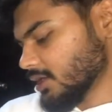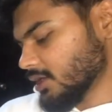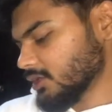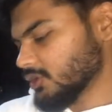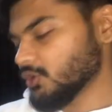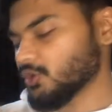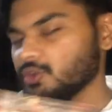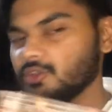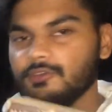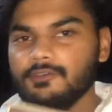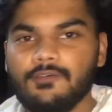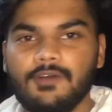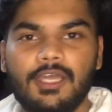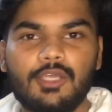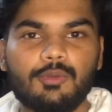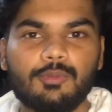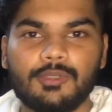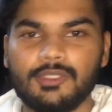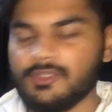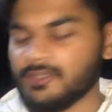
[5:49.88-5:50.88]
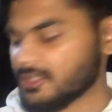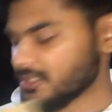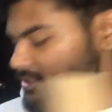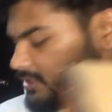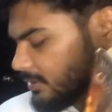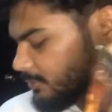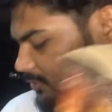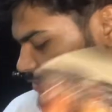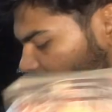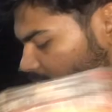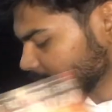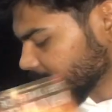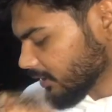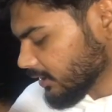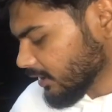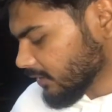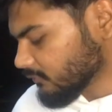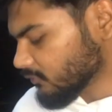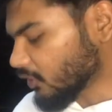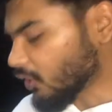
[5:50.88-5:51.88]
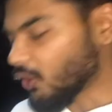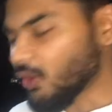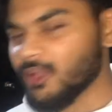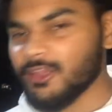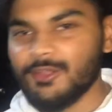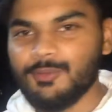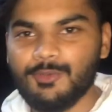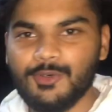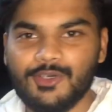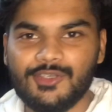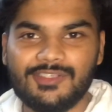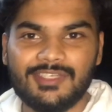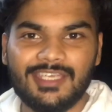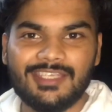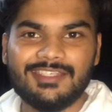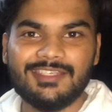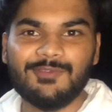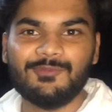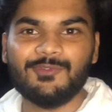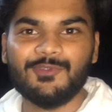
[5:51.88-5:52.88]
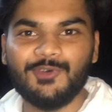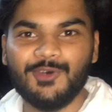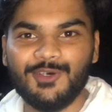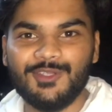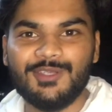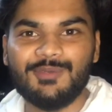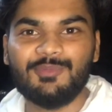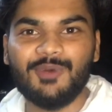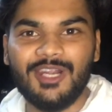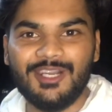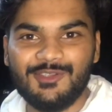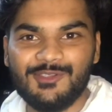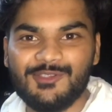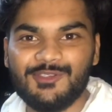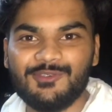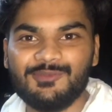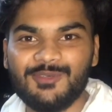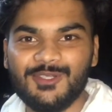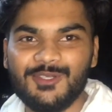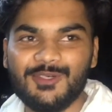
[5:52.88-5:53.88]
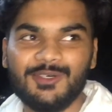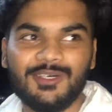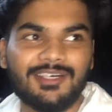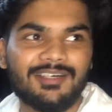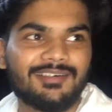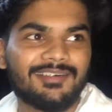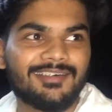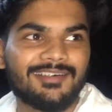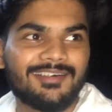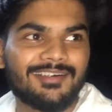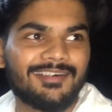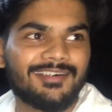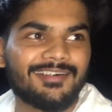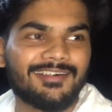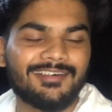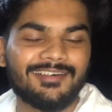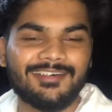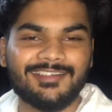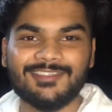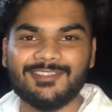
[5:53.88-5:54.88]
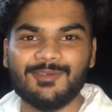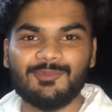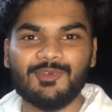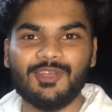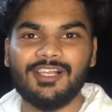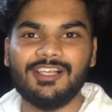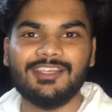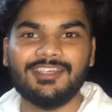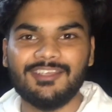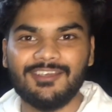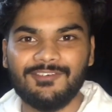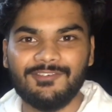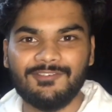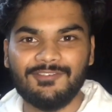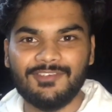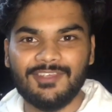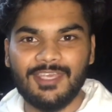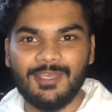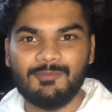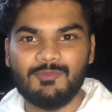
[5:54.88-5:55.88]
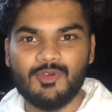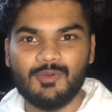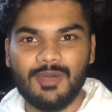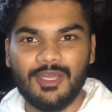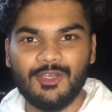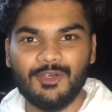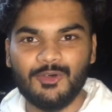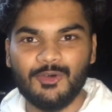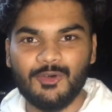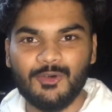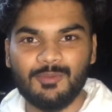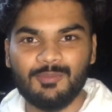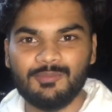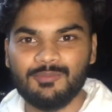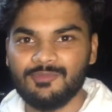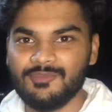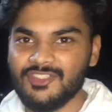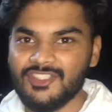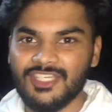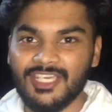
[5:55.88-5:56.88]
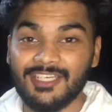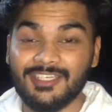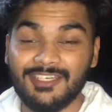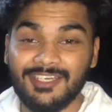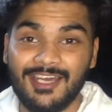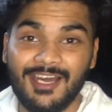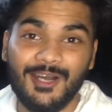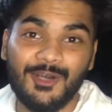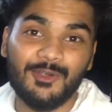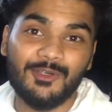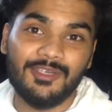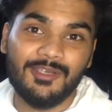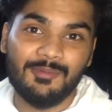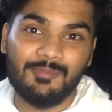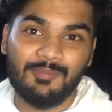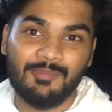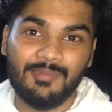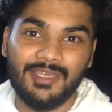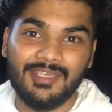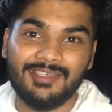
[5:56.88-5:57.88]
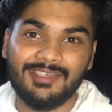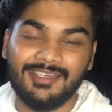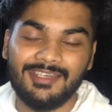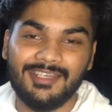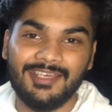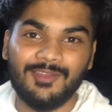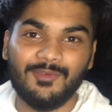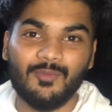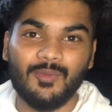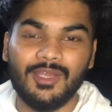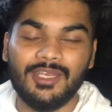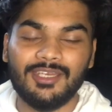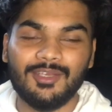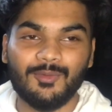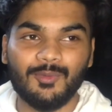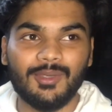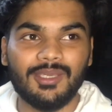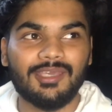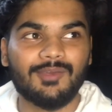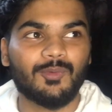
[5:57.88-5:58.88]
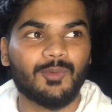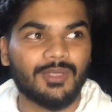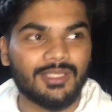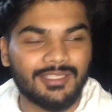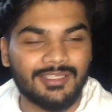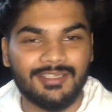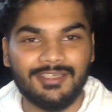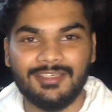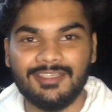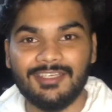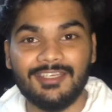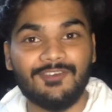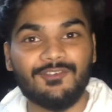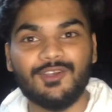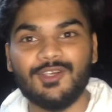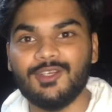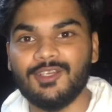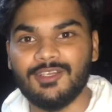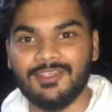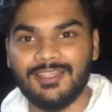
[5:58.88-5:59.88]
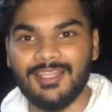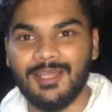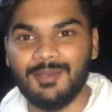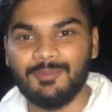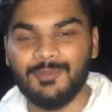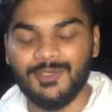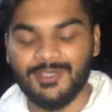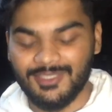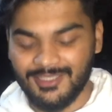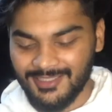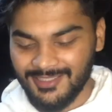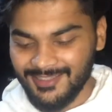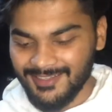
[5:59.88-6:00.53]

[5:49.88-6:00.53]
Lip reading: The Oath of the Vayupatras, Amish Tripathi. I have all the books except for the Mortals of Malua. Some relative came to my home, checked it out, picked it, and went away with it. He never returned that book.